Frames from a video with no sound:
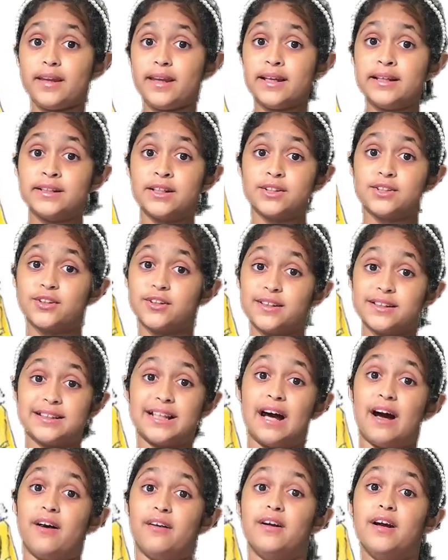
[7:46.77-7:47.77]
And it turns
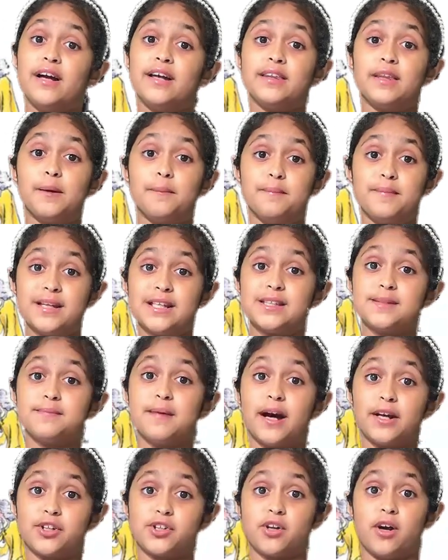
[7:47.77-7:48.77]
out that Miss
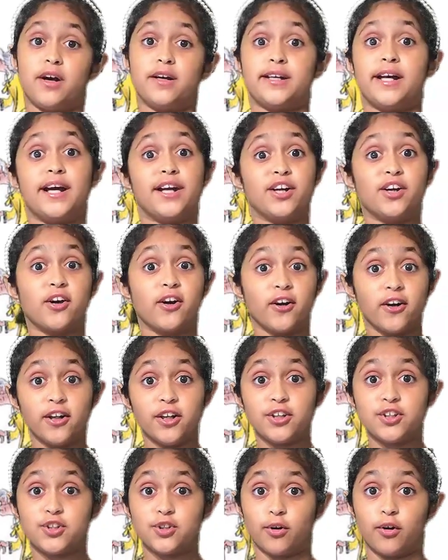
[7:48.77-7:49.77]
Matron had
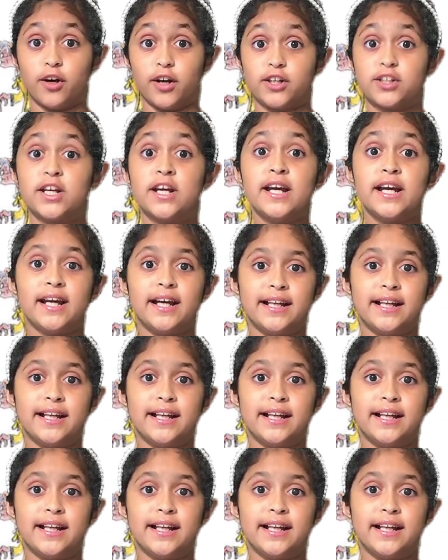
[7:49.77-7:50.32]
heard George.